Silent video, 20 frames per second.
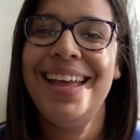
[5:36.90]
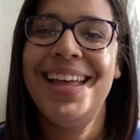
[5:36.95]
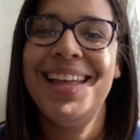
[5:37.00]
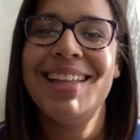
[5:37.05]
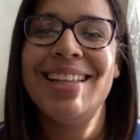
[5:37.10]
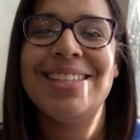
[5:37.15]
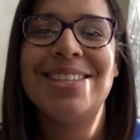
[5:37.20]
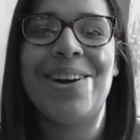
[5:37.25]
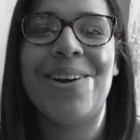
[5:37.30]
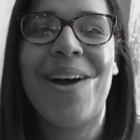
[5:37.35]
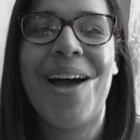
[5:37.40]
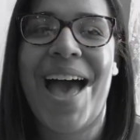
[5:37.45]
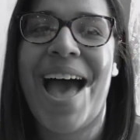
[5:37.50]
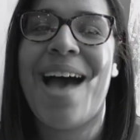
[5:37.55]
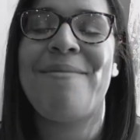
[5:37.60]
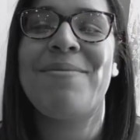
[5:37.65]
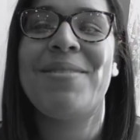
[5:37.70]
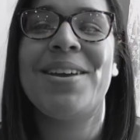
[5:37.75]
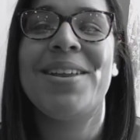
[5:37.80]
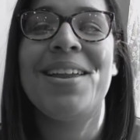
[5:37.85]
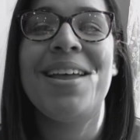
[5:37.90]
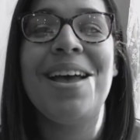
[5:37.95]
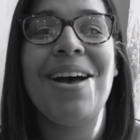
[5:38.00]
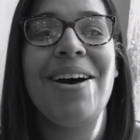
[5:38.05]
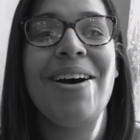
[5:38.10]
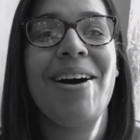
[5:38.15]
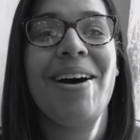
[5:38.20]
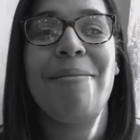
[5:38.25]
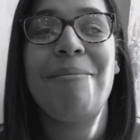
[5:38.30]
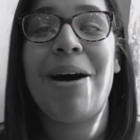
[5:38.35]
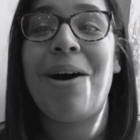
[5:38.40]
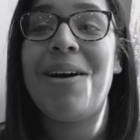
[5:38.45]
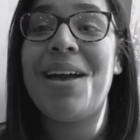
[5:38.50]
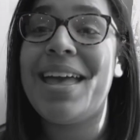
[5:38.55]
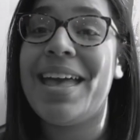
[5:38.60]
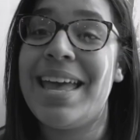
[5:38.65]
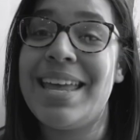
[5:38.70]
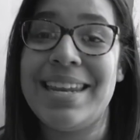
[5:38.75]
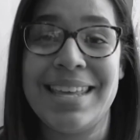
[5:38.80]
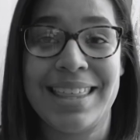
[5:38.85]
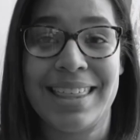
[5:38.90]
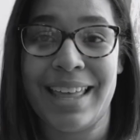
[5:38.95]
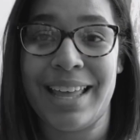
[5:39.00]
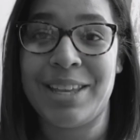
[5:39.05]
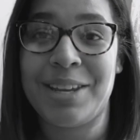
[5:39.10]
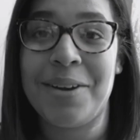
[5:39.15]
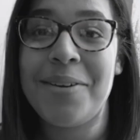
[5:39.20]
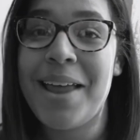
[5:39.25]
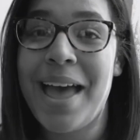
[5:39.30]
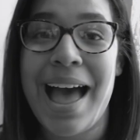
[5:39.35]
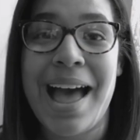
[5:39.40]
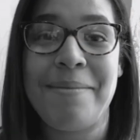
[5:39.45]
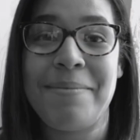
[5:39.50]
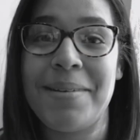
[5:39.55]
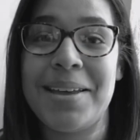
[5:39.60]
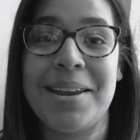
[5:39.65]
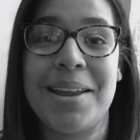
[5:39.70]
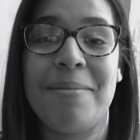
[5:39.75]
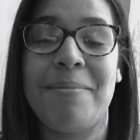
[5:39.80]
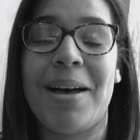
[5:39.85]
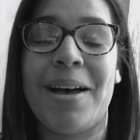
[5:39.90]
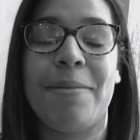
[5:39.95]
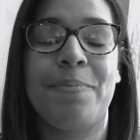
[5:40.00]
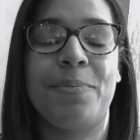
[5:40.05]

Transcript: Don't happen about anything. Don't happen about